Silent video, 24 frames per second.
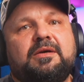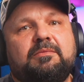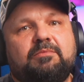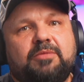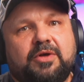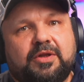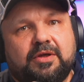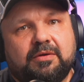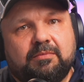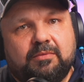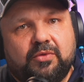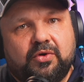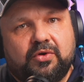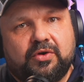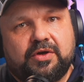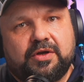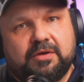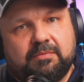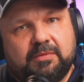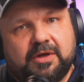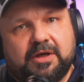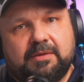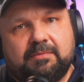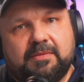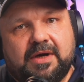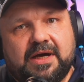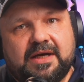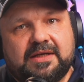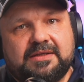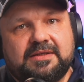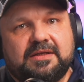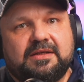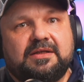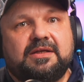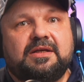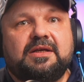but the more you
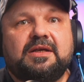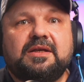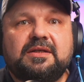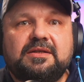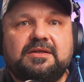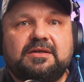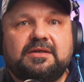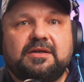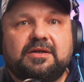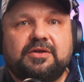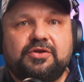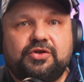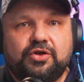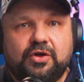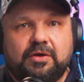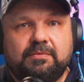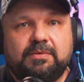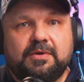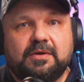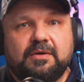minimize it, the easier job